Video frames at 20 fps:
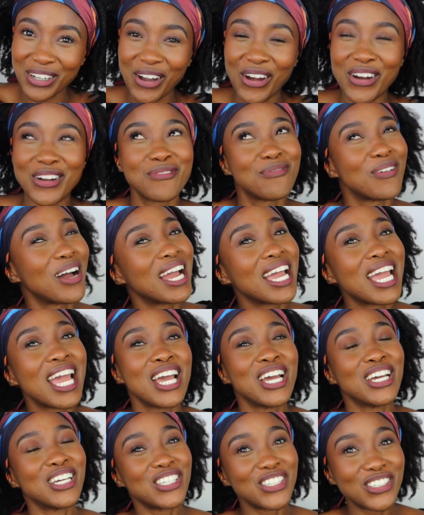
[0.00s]
on my
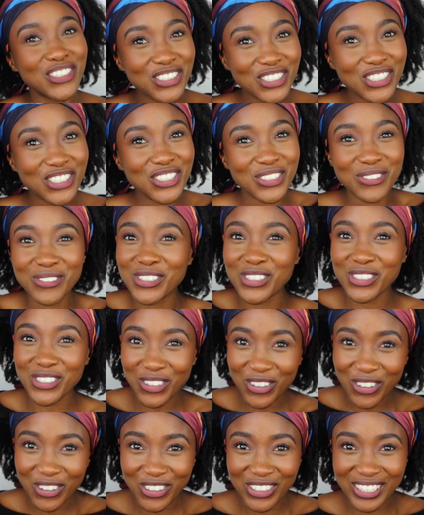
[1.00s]
YouTube
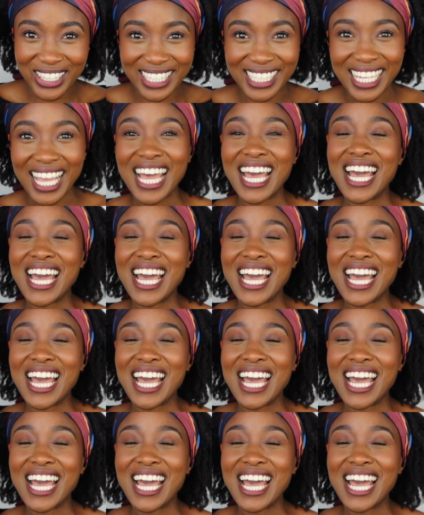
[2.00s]
shorts,